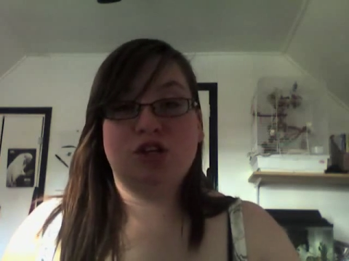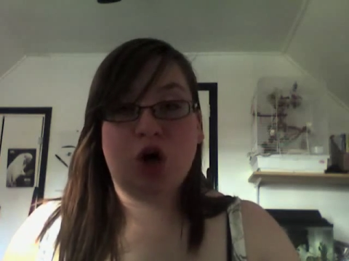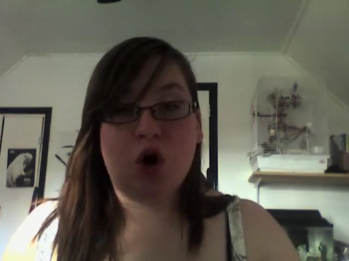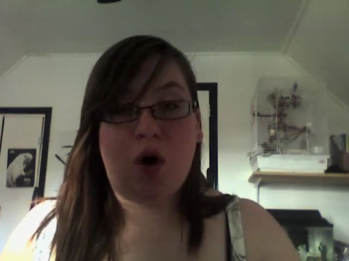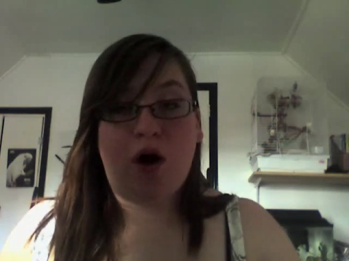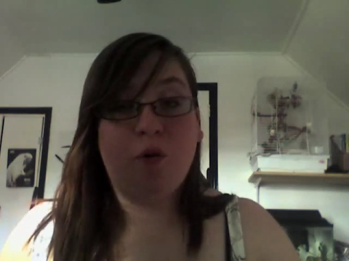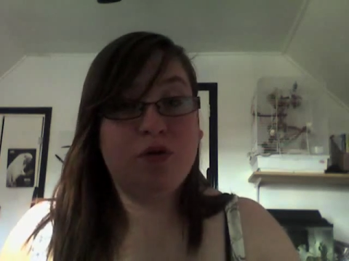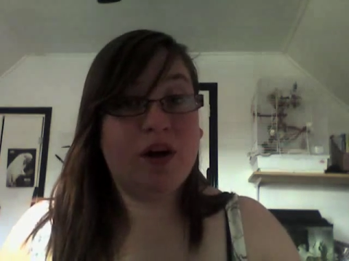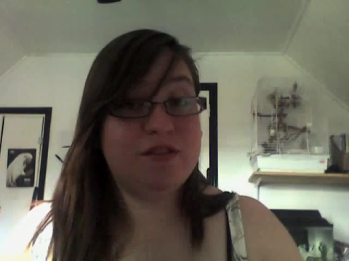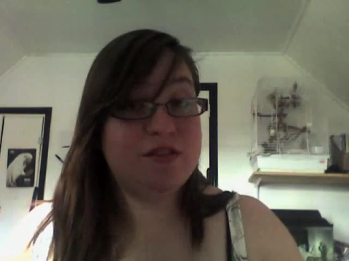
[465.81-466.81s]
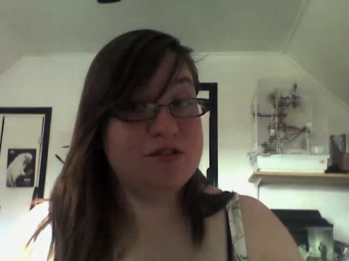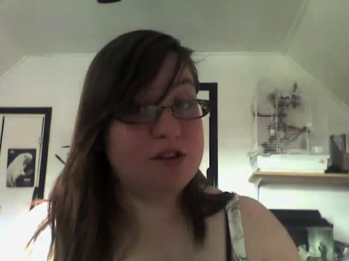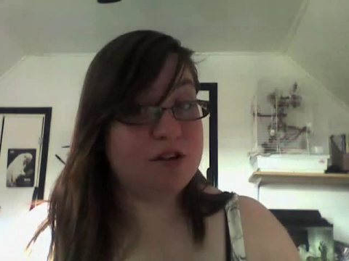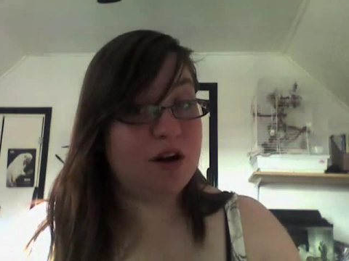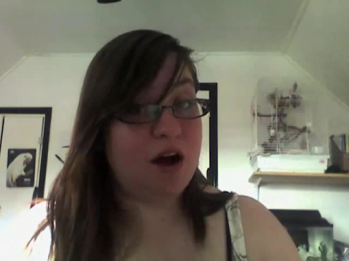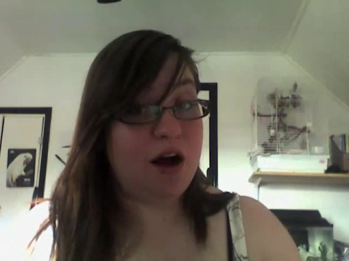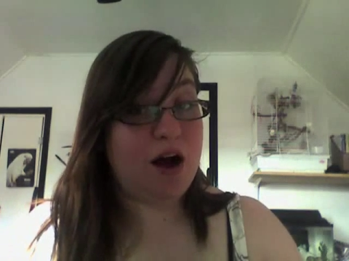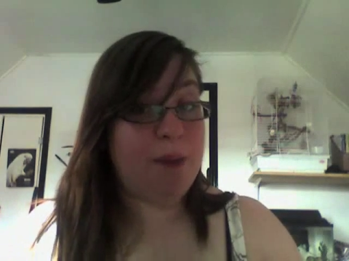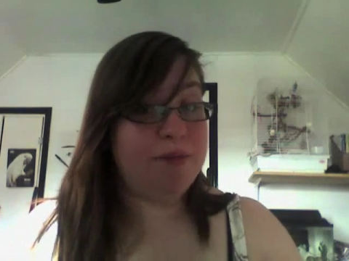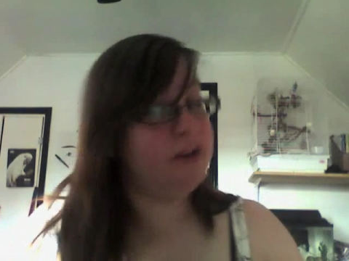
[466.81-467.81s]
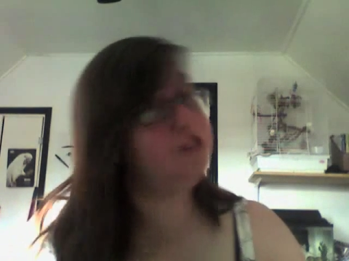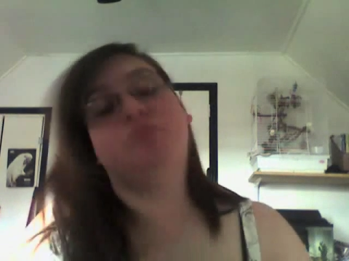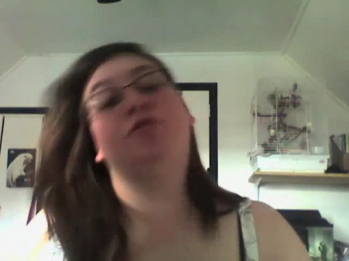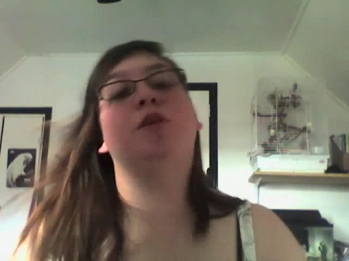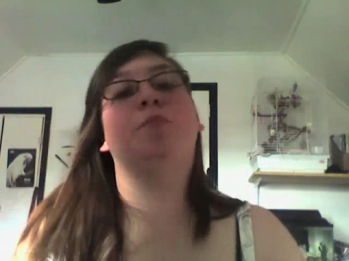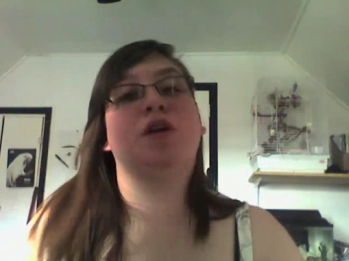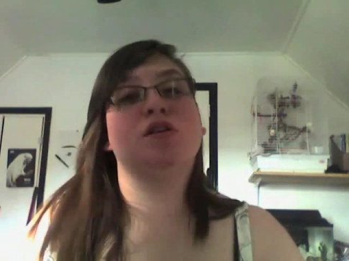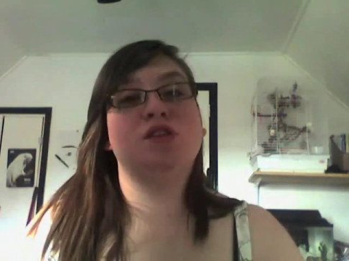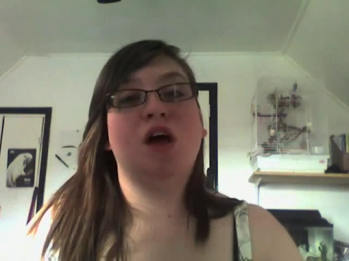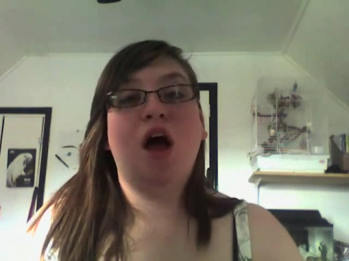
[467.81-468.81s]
So I hope you guys consider a uh, playthrough for your birds.